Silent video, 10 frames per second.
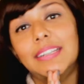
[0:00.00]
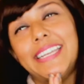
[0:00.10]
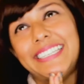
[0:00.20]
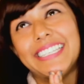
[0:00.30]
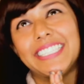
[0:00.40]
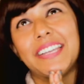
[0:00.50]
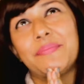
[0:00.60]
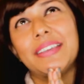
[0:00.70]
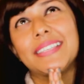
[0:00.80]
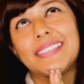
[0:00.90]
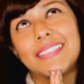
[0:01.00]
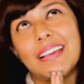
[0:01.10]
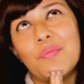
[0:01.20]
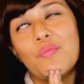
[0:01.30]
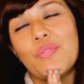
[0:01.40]
Leadership is
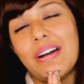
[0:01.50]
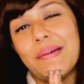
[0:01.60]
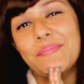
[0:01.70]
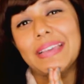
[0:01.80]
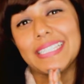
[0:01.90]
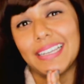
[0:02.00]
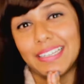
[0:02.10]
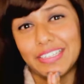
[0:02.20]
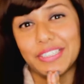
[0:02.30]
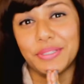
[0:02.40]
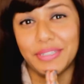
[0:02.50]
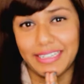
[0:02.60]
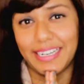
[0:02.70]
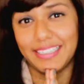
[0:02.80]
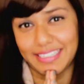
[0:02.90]
somewhat misunderstood
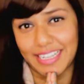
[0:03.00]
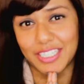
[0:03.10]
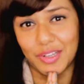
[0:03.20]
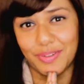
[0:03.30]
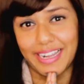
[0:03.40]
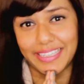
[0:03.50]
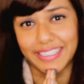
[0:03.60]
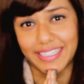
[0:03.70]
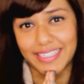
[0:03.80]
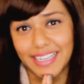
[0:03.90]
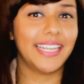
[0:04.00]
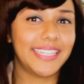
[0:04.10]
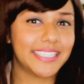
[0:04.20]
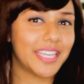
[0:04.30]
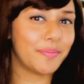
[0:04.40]
in international relations.
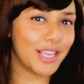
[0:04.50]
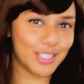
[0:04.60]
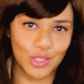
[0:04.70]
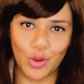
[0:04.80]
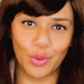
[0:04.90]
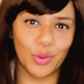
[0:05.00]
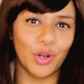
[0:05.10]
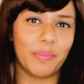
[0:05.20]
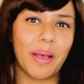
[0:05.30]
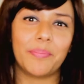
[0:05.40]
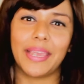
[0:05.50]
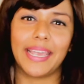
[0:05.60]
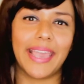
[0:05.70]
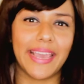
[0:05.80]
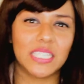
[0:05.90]
Leadership is not all about
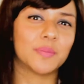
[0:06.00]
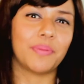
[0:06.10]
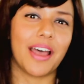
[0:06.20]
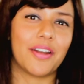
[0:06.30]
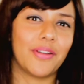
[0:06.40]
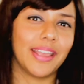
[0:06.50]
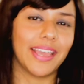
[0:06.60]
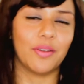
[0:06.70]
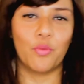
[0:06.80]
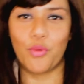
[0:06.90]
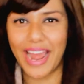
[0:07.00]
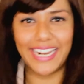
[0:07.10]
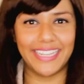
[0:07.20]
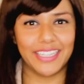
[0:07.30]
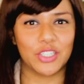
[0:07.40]
being inspiring and
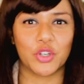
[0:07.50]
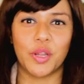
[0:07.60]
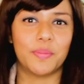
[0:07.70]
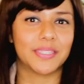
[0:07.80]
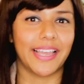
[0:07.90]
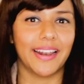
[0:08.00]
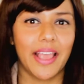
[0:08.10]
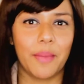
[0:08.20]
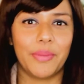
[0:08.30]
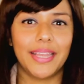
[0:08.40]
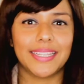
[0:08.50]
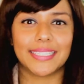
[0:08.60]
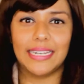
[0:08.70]
rallying the troops and being this